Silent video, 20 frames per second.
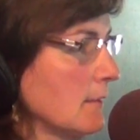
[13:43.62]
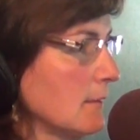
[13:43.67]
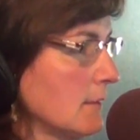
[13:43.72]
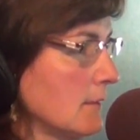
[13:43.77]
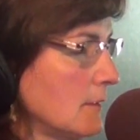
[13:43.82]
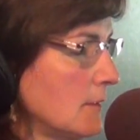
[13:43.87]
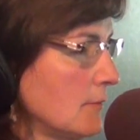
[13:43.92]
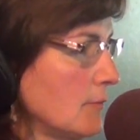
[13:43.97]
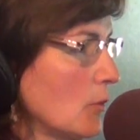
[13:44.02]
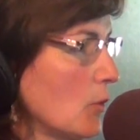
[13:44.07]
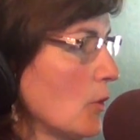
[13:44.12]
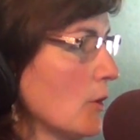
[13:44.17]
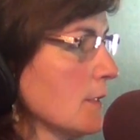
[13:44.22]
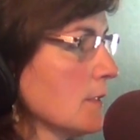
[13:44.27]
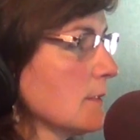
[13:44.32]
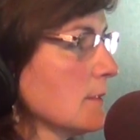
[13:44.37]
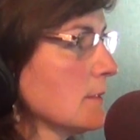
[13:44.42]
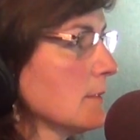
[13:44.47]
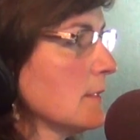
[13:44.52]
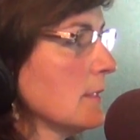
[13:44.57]
the
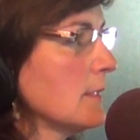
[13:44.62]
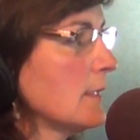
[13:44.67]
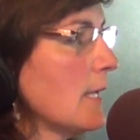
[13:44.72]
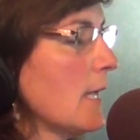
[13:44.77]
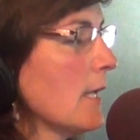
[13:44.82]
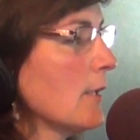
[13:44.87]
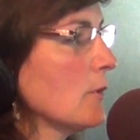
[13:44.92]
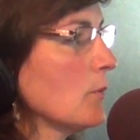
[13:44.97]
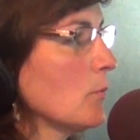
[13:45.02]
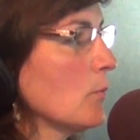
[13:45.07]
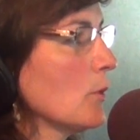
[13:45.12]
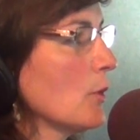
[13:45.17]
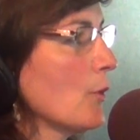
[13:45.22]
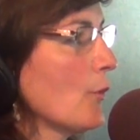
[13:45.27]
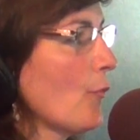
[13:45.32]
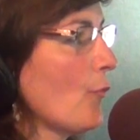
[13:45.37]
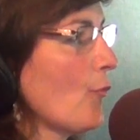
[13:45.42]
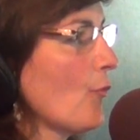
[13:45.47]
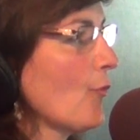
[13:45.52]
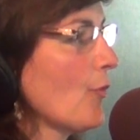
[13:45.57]
divorce. In other
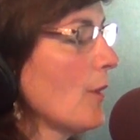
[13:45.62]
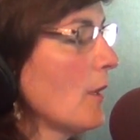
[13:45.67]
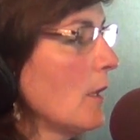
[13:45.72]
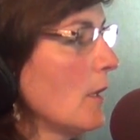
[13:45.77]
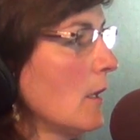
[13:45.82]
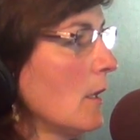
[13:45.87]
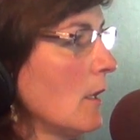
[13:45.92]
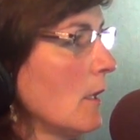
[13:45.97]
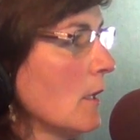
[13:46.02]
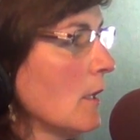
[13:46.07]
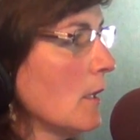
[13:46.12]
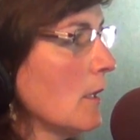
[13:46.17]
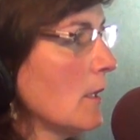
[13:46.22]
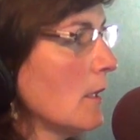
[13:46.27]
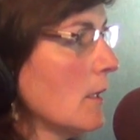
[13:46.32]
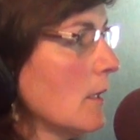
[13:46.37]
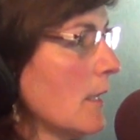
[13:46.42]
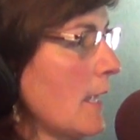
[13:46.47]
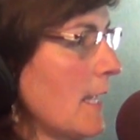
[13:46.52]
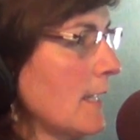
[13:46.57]
words,
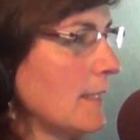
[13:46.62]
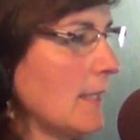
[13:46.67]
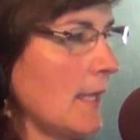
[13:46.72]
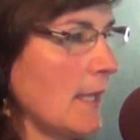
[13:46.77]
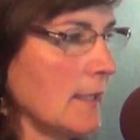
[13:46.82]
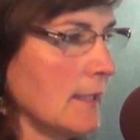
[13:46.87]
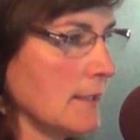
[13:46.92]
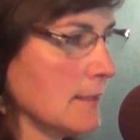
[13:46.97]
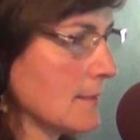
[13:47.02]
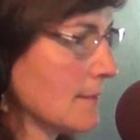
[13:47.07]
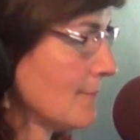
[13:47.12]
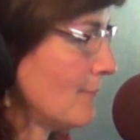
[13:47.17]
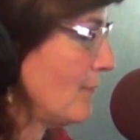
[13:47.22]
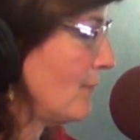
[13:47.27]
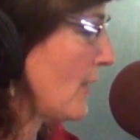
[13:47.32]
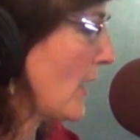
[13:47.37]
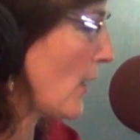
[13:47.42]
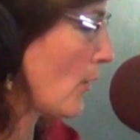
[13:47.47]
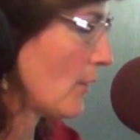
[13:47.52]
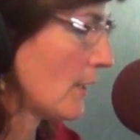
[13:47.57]
and it's
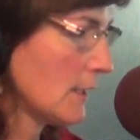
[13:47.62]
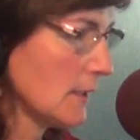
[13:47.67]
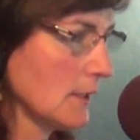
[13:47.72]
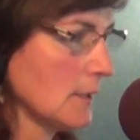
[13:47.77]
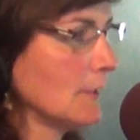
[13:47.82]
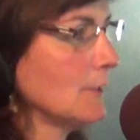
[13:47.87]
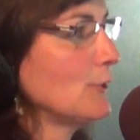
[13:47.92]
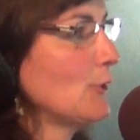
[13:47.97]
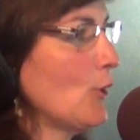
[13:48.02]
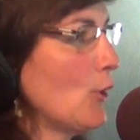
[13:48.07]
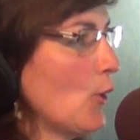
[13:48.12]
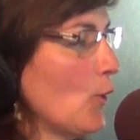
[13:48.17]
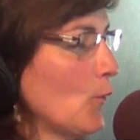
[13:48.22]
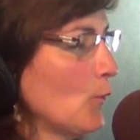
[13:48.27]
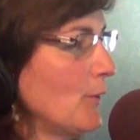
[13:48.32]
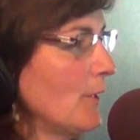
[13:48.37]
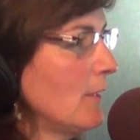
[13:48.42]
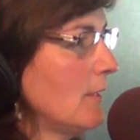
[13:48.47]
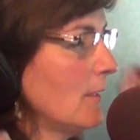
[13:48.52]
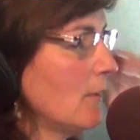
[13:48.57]
very little
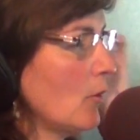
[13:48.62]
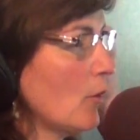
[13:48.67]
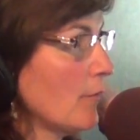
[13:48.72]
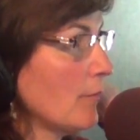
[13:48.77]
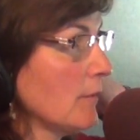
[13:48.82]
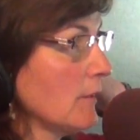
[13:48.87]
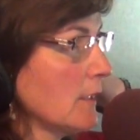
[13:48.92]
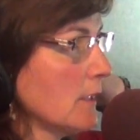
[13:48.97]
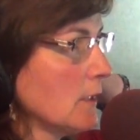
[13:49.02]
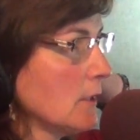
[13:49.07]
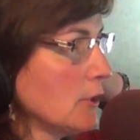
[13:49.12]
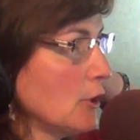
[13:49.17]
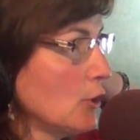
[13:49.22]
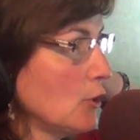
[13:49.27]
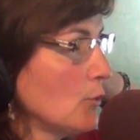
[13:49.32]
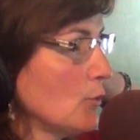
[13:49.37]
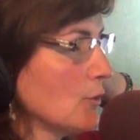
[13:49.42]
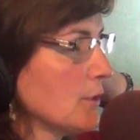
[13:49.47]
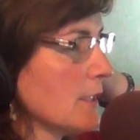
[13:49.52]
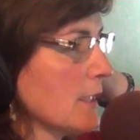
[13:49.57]
known, or little
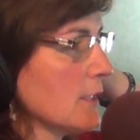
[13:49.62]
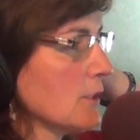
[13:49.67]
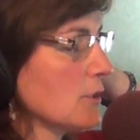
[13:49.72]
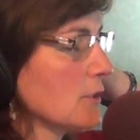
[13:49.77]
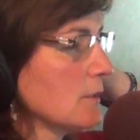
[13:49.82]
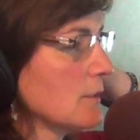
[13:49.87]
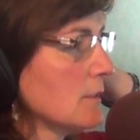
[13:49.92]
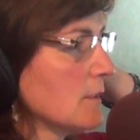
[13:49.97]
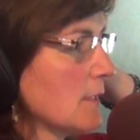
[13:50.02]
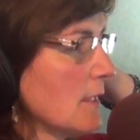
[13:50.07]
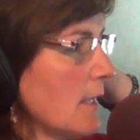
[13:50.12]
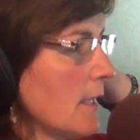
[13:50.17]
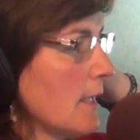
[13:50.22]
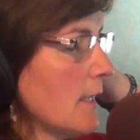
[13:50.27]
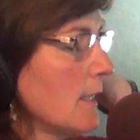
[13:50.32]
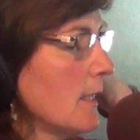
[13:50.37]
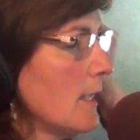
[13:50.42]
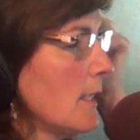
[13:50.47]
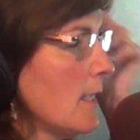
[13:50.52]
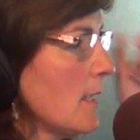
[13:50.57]
used, I should
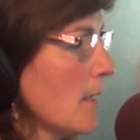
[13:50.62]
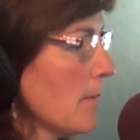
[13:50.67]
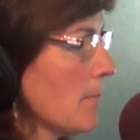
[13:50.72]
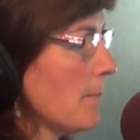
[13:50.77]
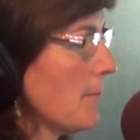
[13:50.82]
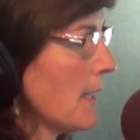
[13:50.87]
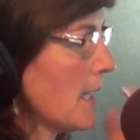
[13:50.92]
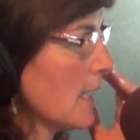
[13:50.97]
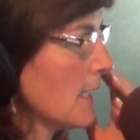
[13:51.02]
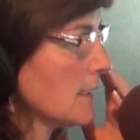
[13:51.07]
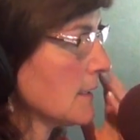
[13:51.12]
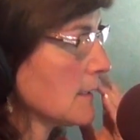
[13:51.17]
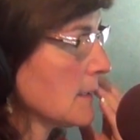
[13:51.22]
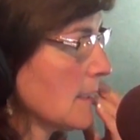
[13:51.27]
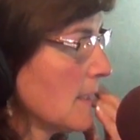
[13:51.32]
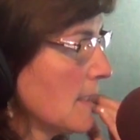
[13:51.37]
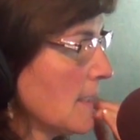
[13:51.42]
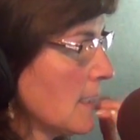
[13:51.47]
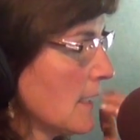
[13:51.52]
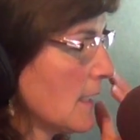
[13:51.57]
say, but
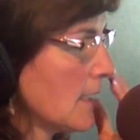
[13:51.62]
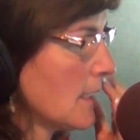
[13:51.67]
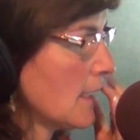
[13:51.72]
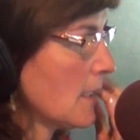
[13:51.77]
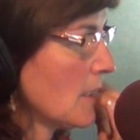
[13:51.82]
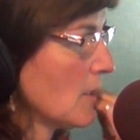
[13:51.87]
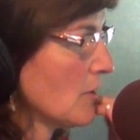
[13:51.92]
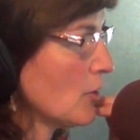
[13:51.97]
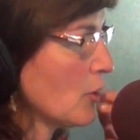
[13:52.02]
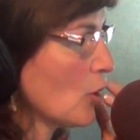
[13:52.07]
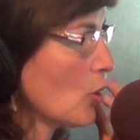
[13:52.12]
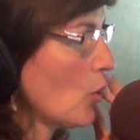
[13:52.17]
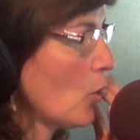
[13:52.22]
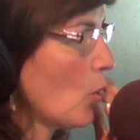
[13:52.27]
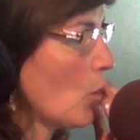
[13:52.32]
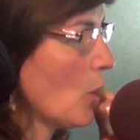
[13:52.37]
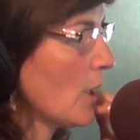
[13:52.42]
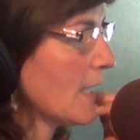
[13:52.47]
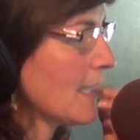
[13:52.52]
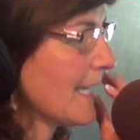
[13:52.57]
the
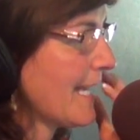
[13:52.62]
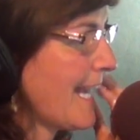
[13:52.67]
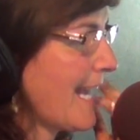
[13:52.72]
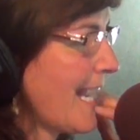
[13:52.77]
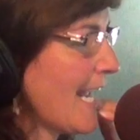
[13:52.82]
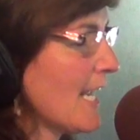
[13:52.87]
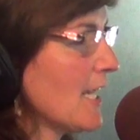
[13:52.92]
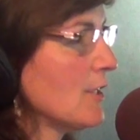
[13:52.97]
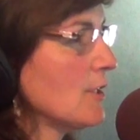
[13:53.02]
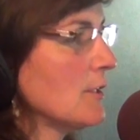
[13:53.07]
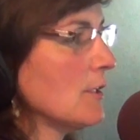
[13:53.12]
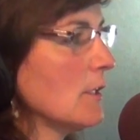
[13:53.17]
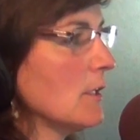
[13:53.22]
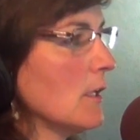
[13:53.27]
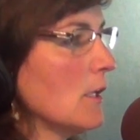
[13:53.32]
court can